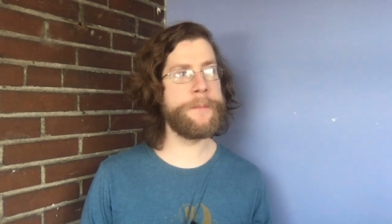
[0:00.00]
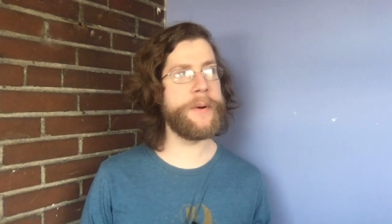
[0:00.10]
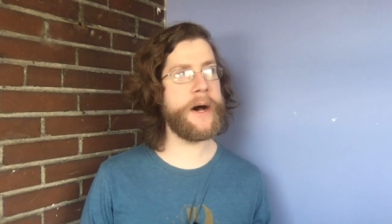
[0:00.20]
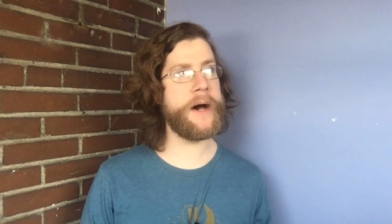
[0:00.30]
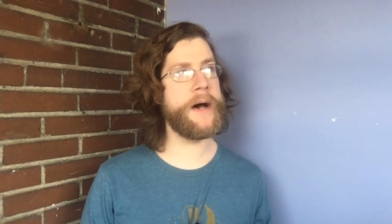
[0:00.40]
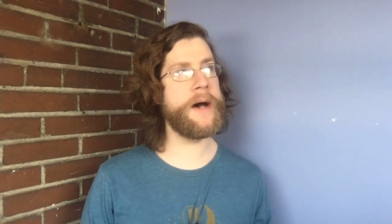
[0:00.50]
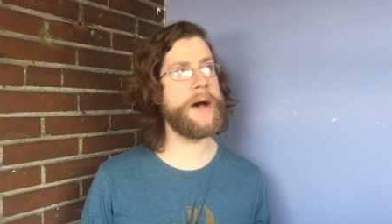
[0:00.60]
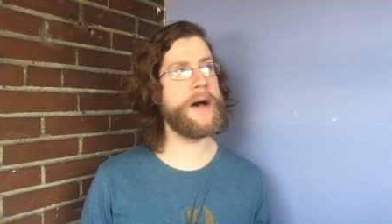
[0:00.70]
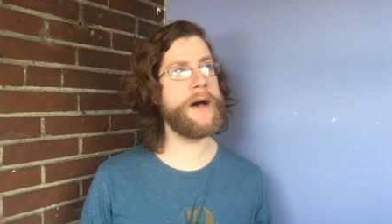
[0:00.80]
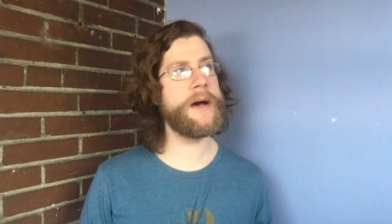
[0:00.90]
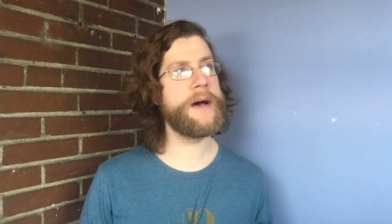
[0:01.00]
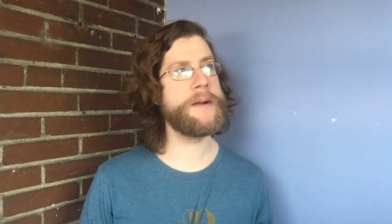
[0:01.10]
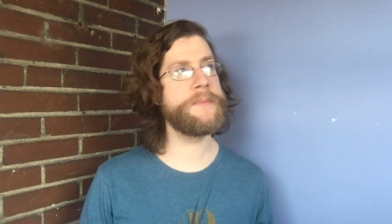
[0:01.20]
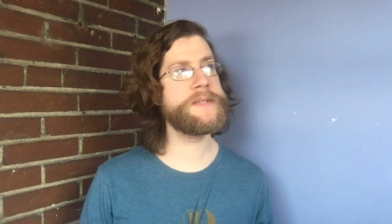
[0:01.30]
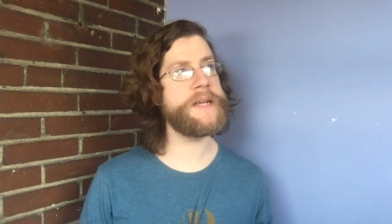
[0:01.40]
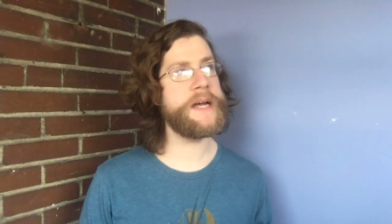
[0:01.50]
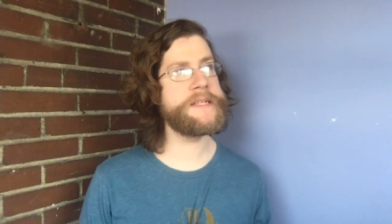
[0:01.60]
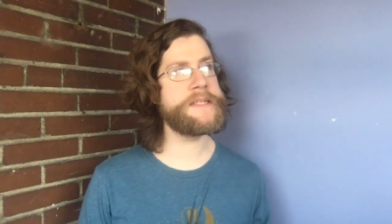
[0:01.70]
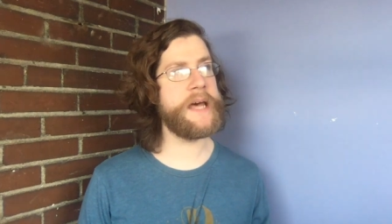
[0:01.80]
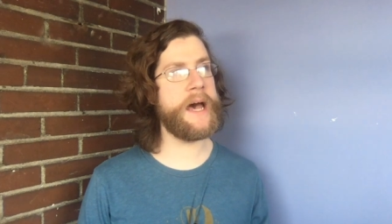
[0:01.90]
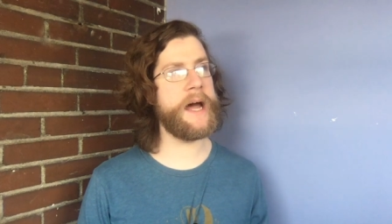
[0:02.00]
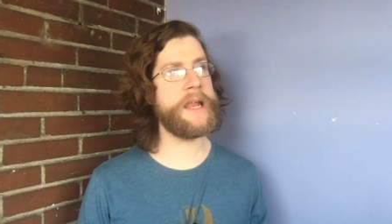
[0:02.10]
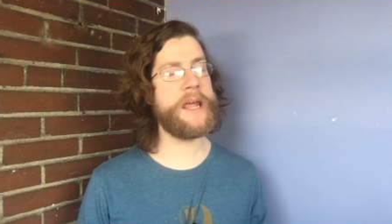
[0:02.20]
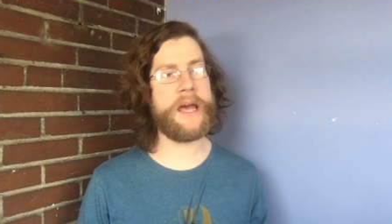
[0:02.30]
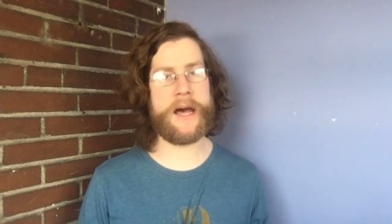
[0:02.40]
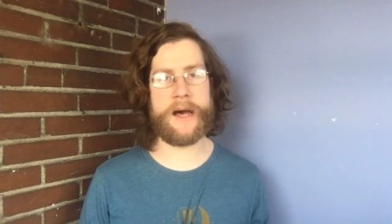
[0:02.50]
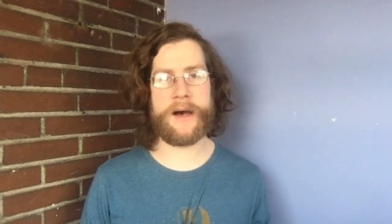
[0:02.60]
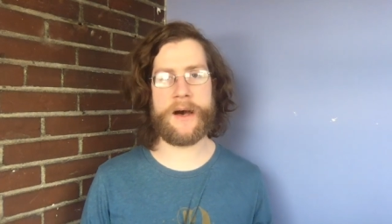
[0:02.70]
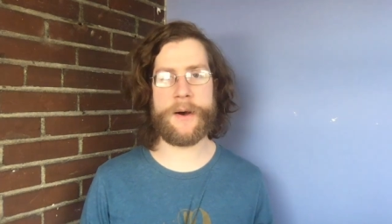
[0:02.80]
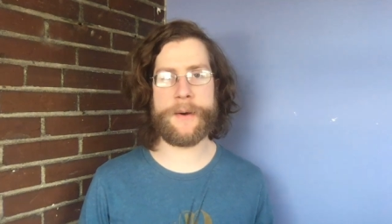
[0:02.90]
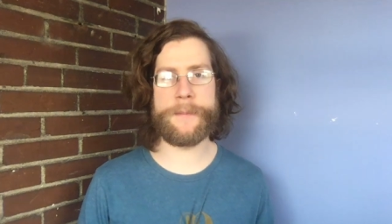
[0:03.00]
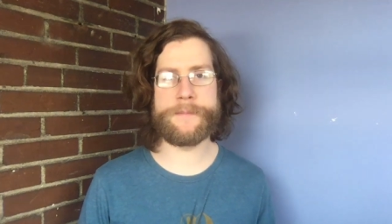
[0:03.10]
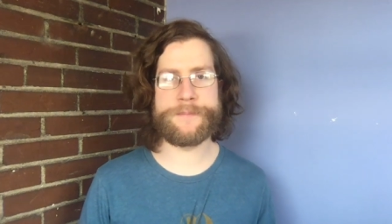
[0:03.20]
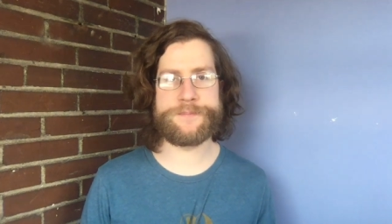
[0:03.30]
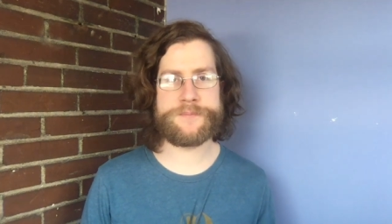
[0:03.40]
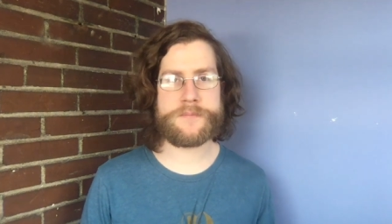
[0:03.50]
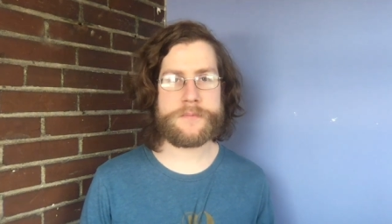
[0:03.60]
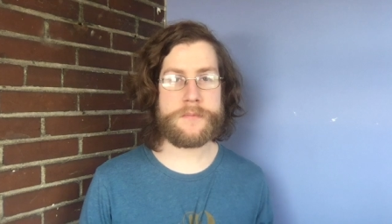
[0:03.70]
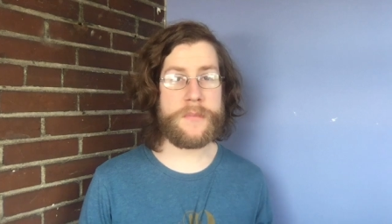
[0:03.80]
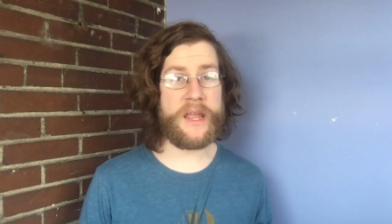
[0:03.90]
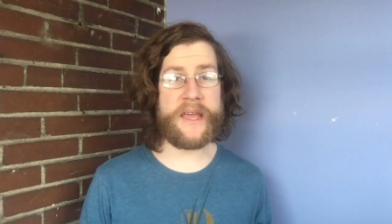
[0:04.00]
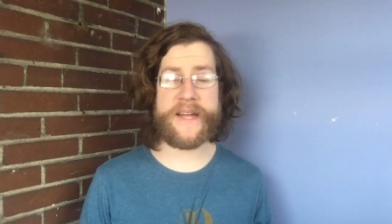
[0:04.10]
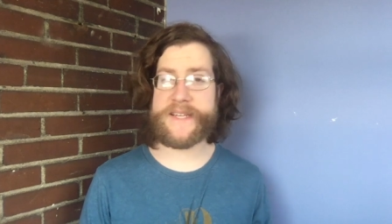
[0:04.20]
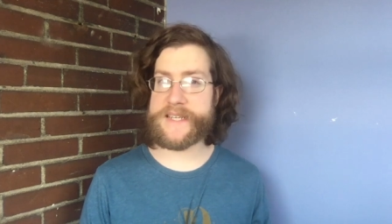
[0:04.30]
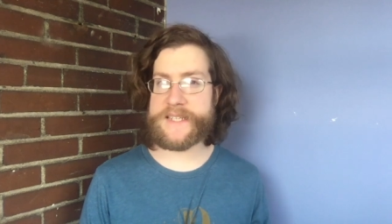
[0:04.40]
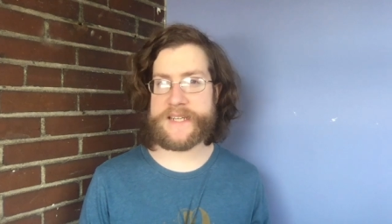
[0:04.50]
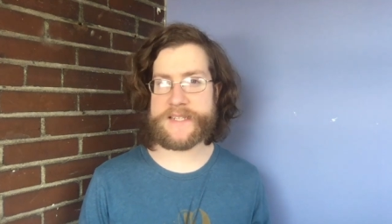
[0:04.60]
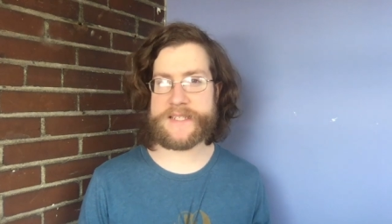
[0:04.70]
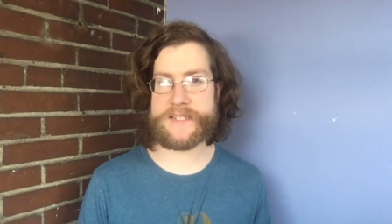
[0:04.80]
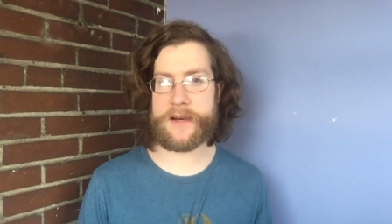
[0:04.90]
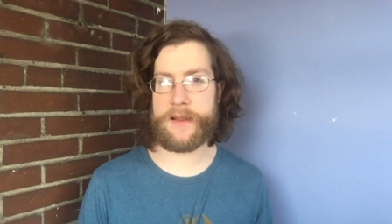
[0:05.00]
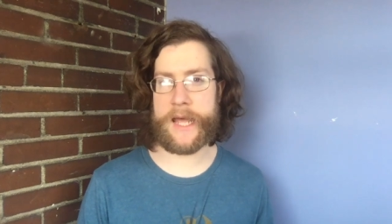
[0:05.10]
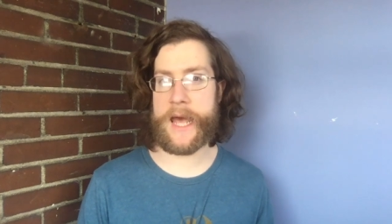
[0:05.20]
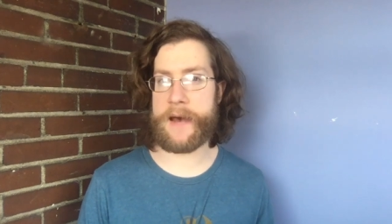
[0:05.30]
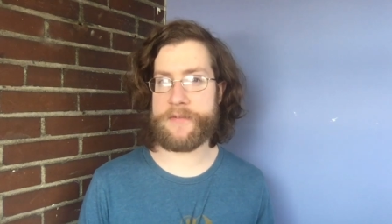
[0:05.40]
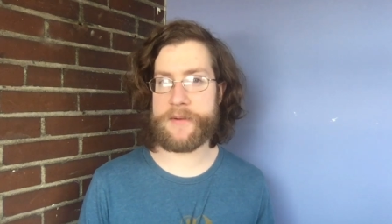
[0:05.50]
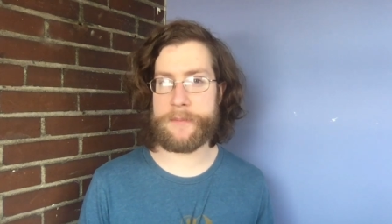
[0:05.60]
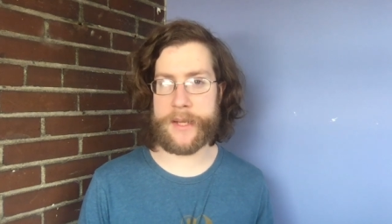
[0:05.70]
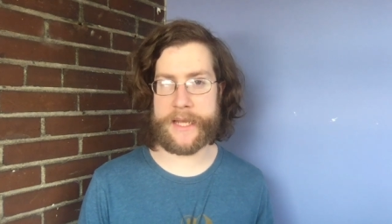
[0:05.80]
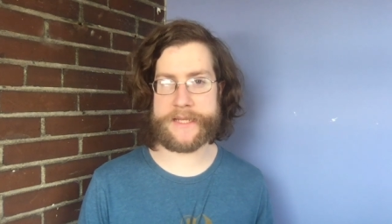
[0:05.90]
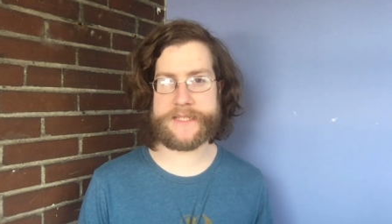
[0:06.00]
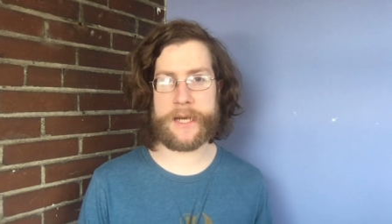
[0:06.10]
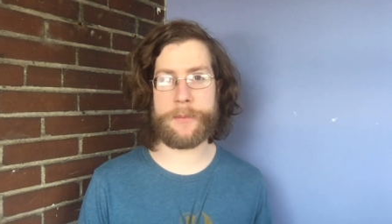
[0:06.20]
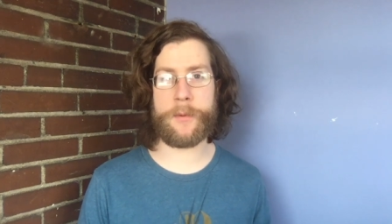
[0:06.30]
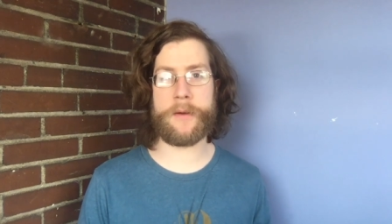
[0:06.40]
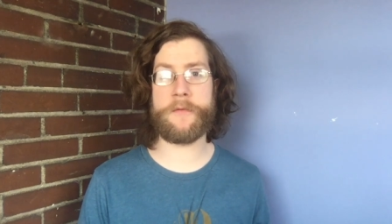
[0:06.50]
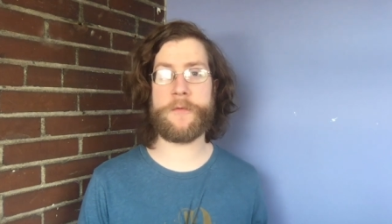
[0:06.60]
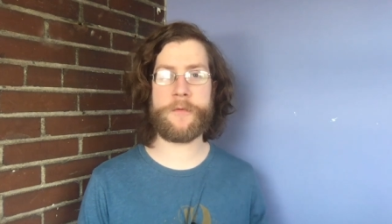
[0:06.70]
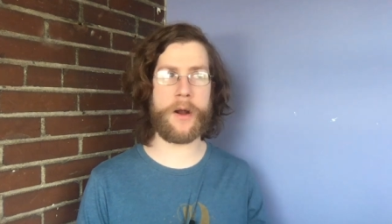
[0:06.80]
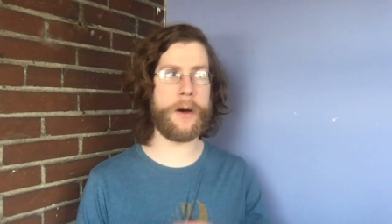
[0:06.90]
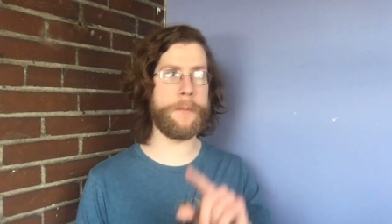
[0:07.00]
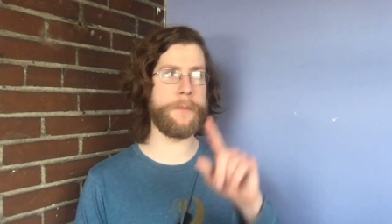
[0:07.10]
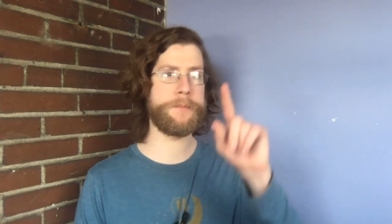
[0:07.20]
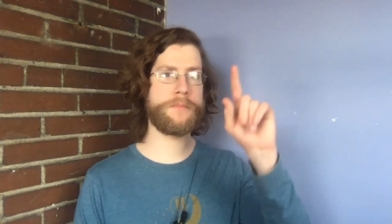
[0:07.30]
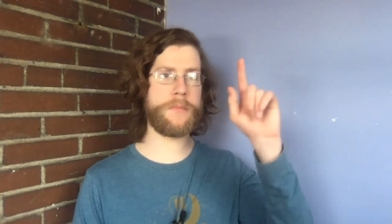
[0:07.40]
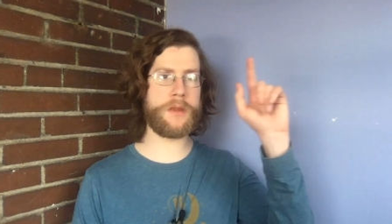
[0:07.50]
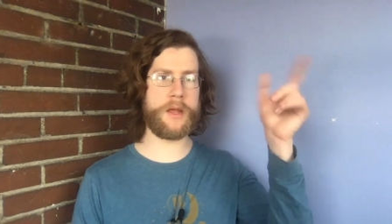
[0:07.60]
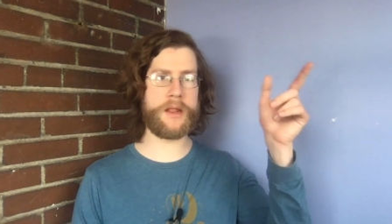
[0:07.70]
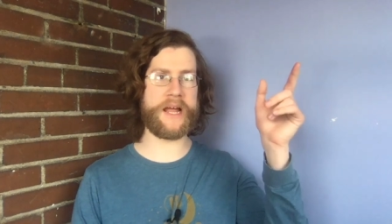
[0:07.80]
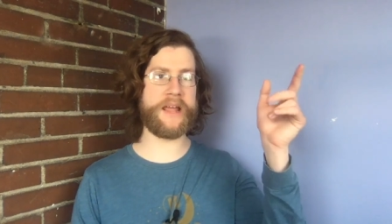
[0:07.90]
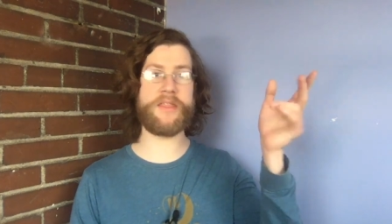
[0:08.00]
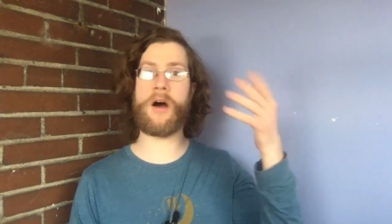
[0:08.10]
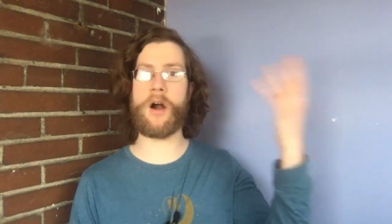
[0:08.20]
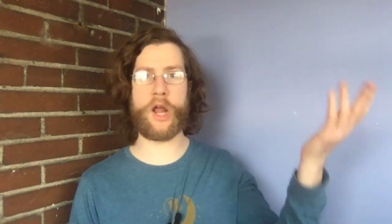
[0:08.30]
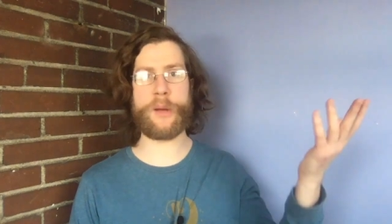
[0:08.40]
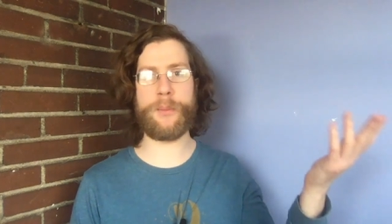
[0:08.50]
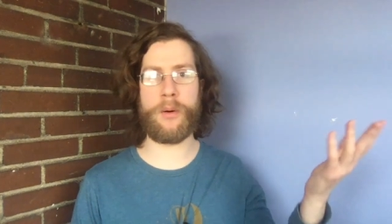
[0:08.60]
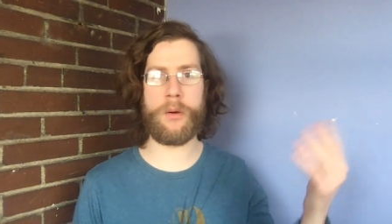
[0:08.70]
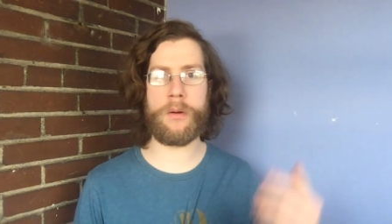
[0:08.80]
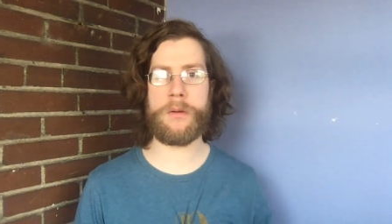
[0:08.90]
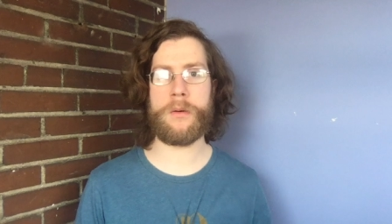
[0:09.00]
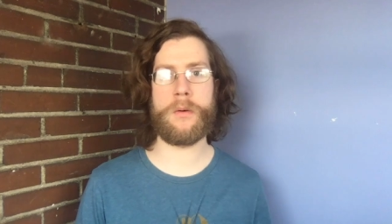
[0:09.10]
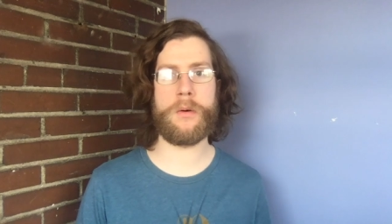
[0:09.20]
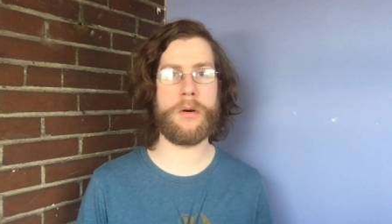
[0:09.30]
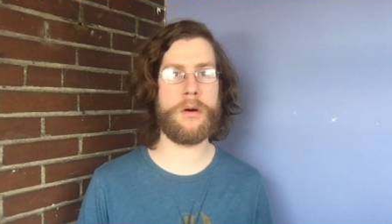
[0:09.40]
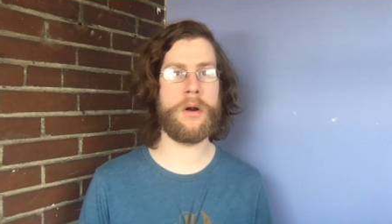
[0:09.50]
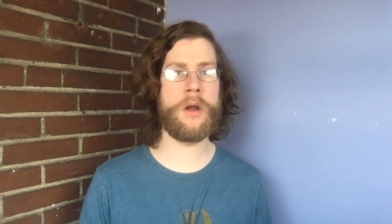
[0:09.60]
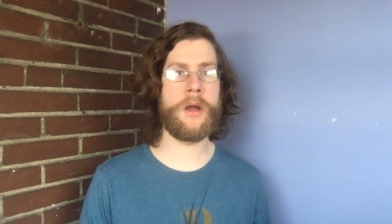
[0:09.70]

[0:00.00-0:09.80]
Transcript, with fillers: but besides that yeah um, it doesn't necessarily have to be someone from like the arctic pole or